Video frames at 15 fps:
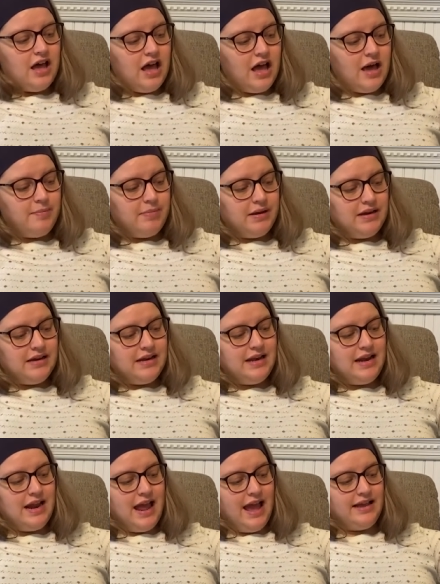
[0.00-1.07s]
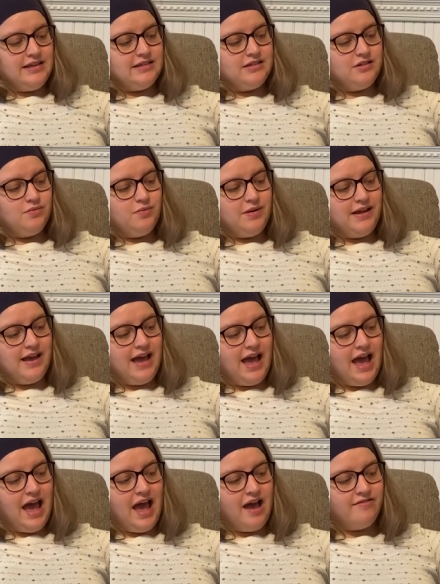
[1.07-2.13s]
Up next, we
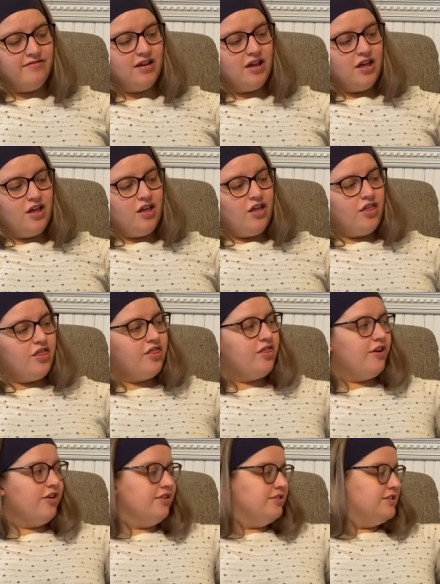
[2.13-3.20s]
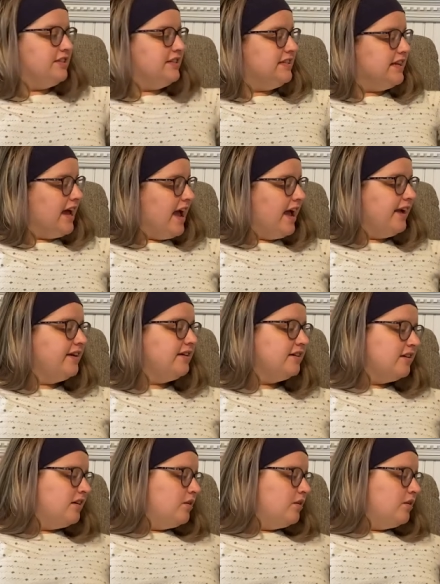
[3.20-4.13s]
have Thursday.